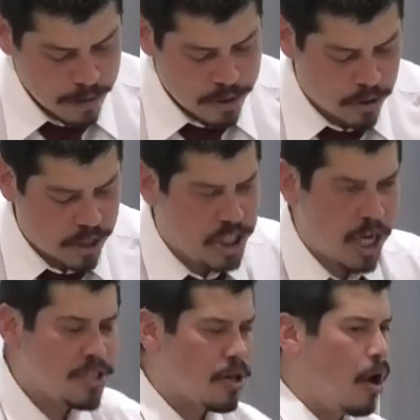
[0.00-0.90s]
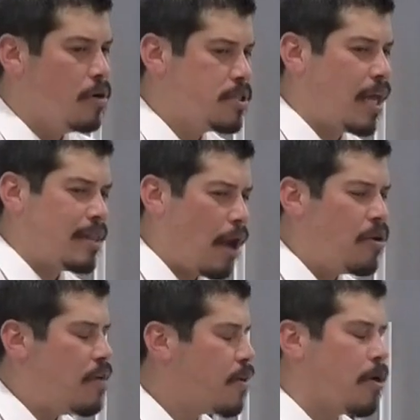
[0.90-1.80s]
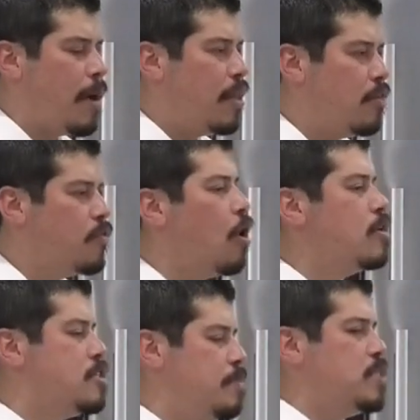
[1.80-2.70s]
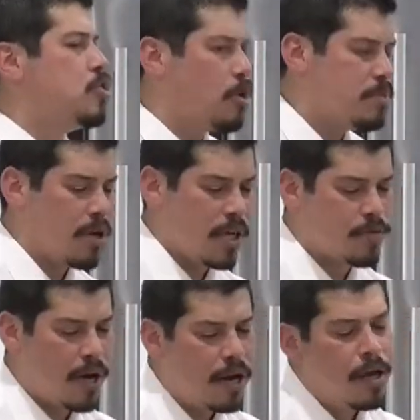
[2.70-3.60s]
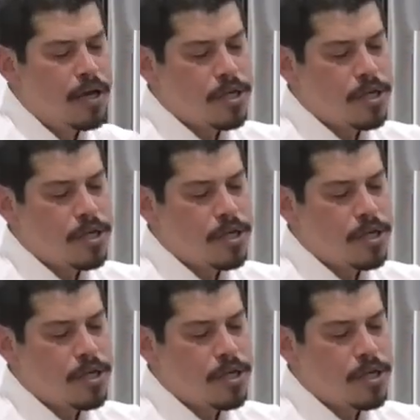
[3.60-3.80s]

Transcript: so the Gentiles, they were never commanded of God to be circumcised, right?